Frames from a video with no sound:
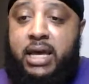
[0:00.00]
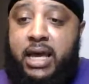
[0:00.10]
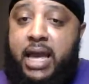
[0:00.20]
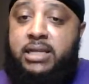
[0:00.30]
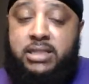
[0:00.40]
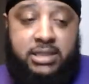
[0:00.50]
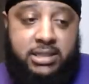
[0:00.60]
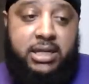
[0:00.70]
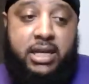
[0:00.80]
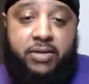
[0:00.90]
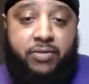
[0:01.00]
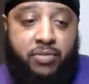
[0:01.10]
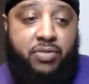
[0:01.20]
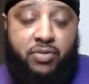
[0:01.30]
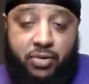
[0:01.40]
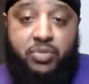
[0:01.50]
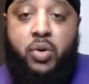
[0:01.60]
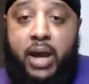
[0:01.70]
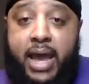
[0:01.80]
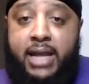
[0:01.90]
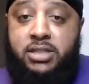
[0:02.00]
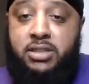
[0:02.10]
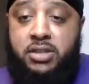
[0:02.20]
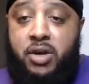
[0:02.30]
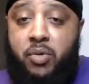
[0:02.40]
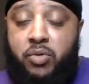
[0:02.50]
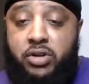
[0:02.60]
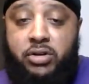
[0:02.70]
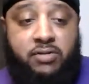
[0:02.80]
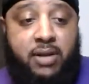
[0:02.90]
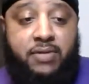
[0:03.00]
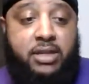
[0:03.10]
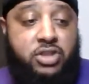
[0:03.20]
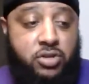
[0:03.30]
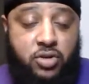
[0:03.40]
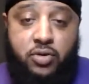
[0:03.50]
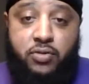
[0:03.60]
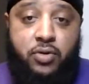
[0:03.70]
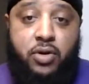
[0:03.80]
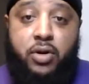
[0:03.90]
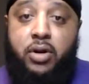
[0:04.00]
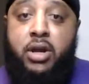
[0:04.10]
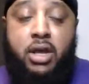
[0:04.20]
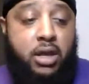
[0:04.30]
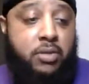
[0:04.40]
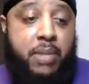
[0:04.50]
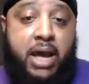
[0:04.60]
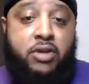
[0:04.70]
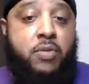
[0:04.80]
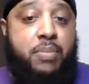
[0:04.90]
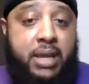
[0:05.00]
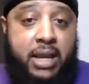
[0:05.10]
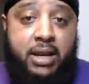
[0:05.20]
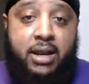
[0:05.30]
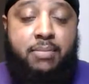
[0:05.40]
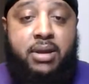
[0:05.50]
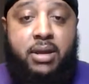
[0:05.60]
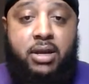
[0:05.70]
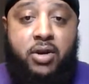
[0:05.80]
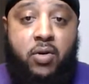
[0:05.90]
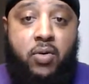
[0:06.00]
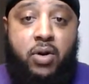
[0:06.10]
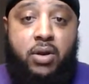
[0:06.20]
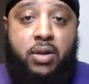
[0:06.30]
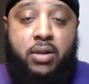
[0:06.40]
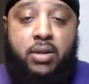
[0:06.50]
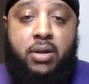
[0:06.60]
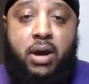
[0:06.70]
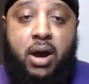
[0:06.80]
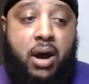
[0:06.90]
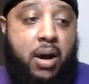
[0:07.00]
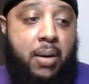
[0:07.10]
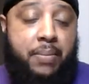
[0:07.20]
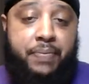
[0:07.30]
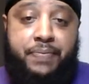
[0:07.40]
and she see from your actions and, you know, the stuff that you do for her, by you being there, being, you know, um,